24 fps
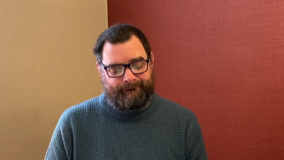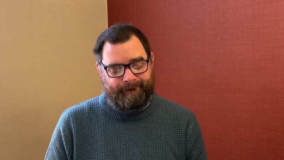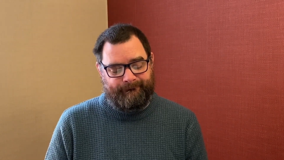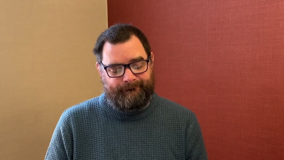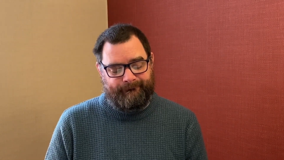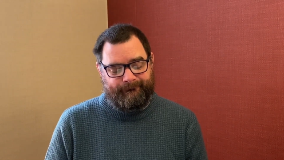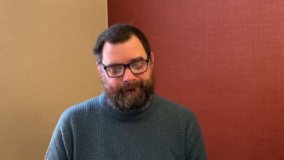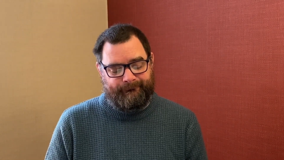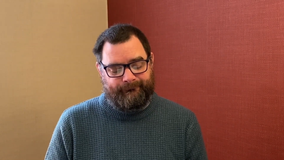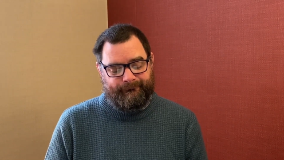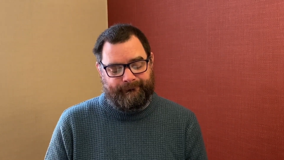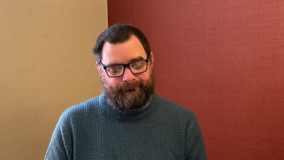
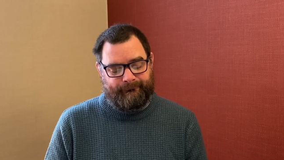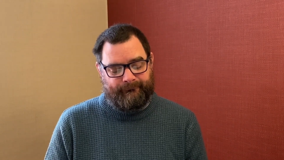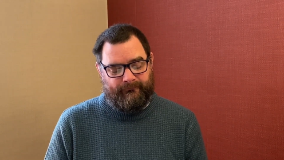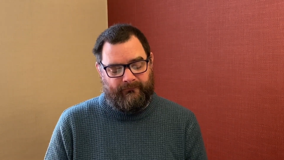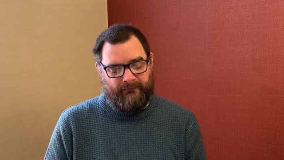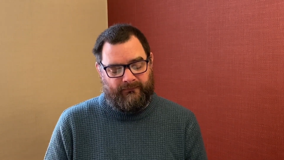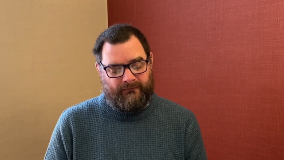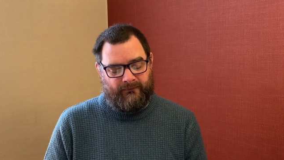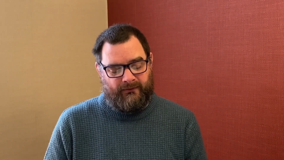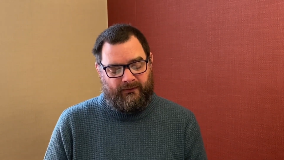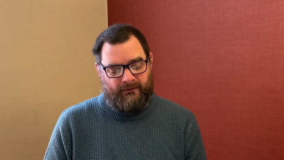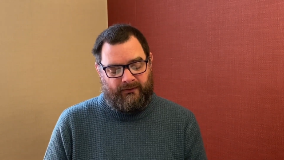
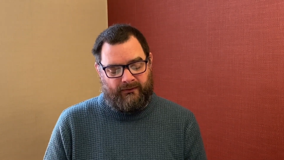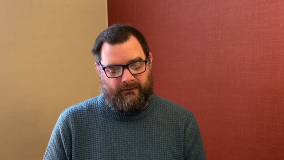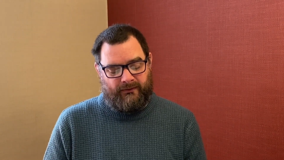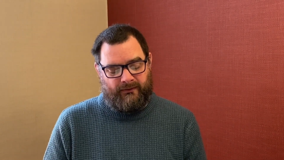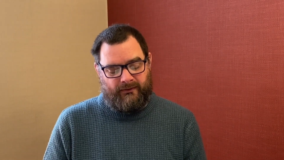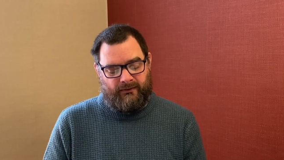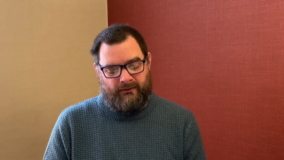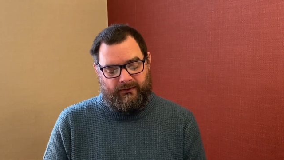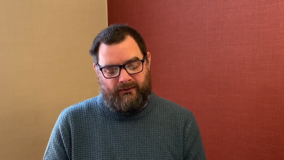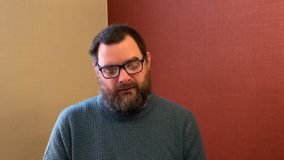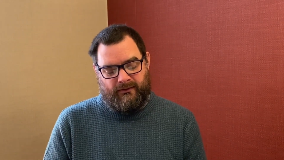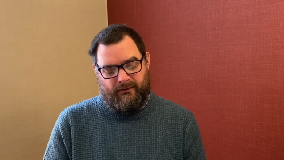
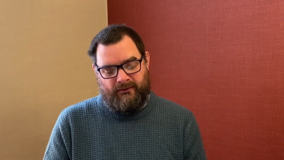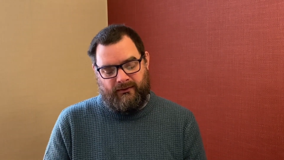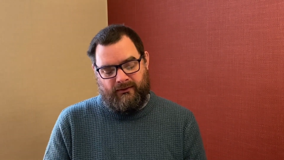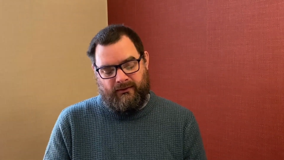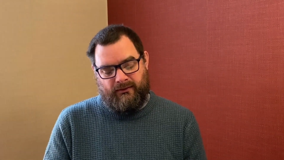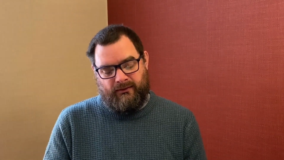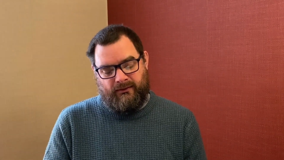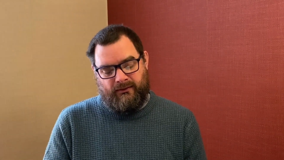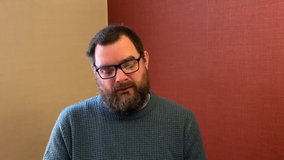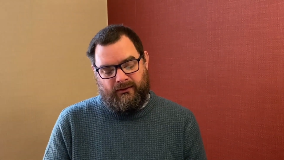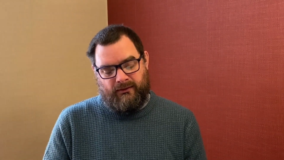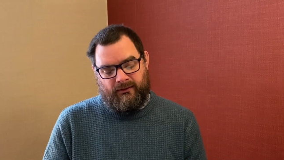
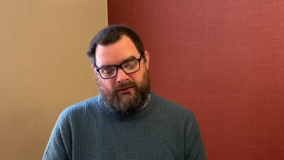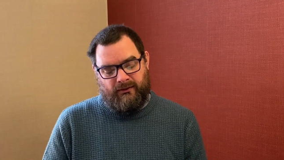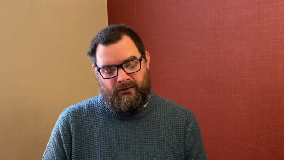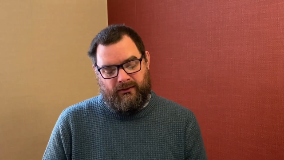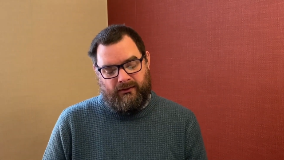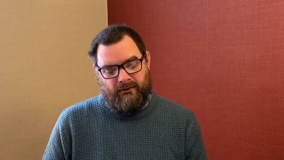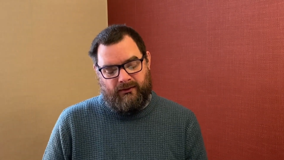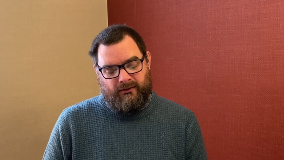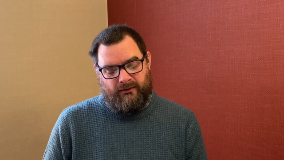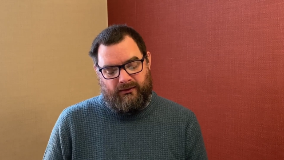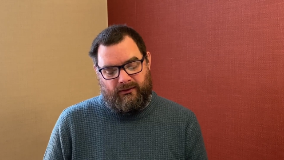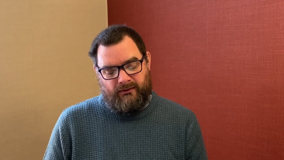
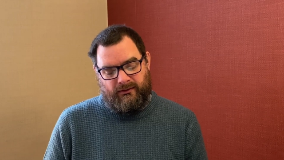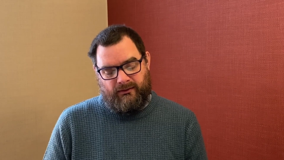Nobody speaks.